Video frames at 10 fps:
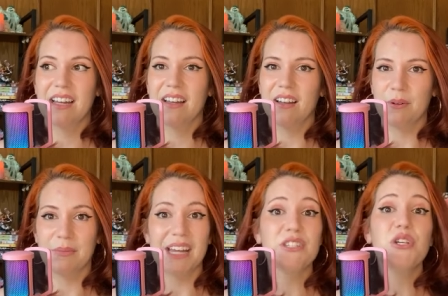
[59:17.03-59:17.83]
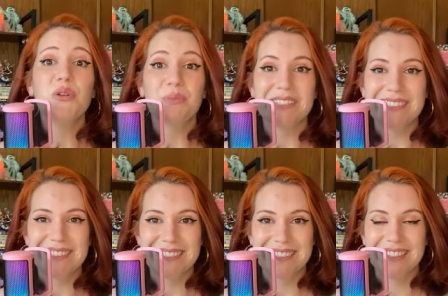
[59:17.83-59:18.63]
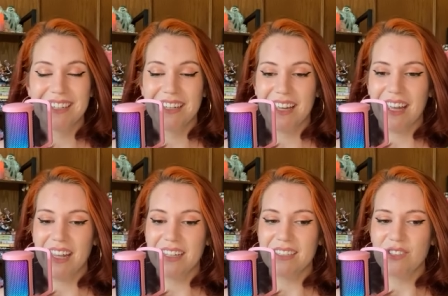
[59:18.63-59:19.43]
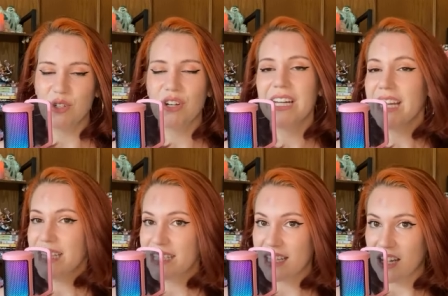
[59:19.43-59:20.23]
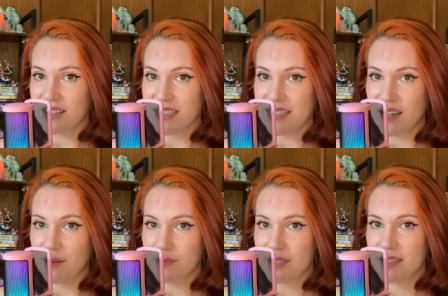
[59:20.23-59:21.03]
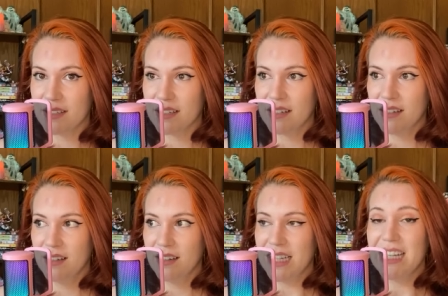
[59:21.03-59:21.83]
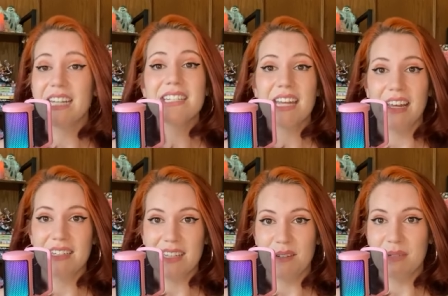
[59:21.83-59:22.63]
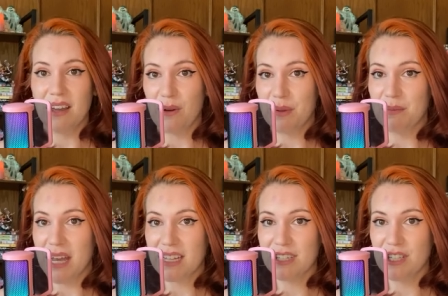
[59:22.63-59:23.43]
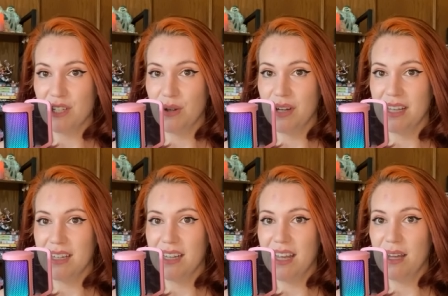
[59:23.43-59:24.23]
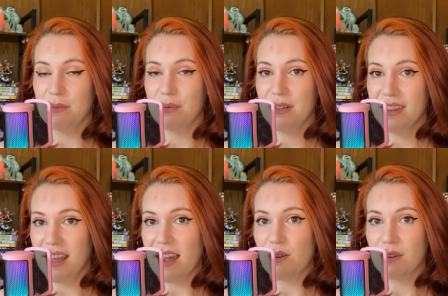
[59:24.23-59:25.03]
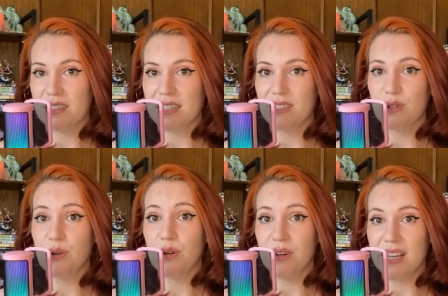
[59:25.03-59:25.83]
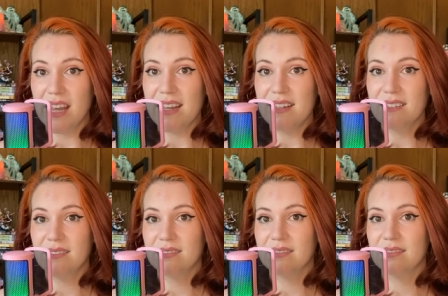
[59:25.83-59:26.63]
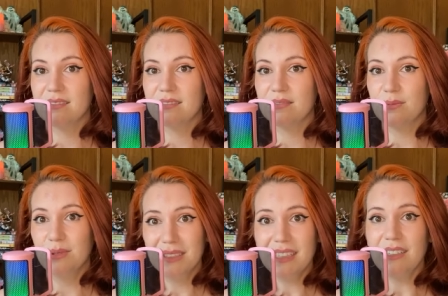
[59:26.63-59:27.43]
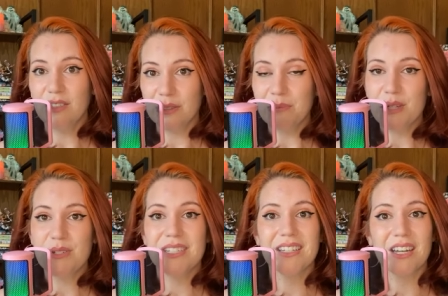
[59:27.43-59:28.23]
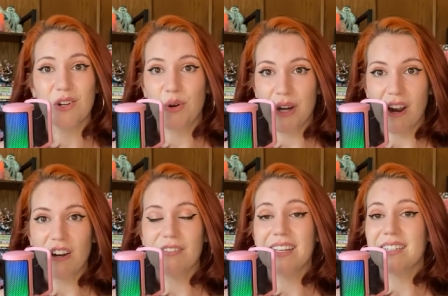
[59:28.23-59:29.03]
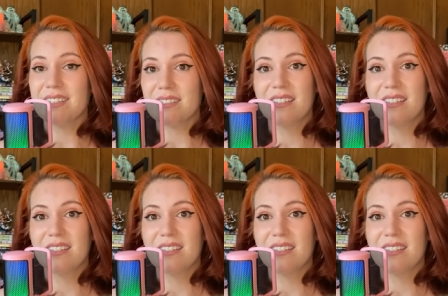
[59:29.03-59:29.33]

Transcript: um, as humans and create this concept, get a tech team to help them execute it, and put the hours in to create really good music and choreography as,